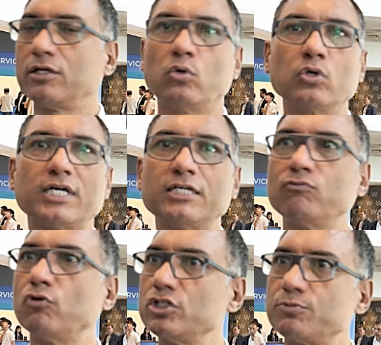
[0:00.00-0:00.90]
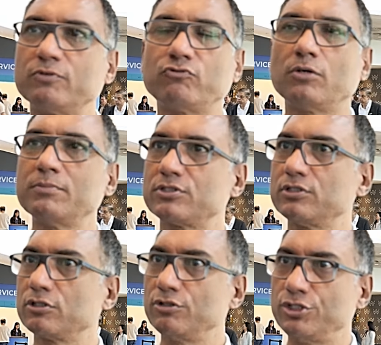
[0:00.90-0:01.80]
the whole kind of voyage performance
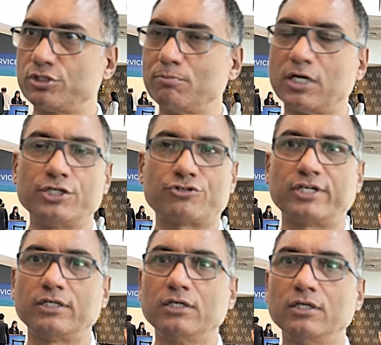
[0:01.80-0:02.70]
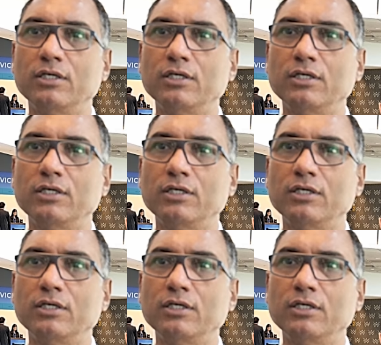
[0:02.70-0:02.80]
and the condition monitoring.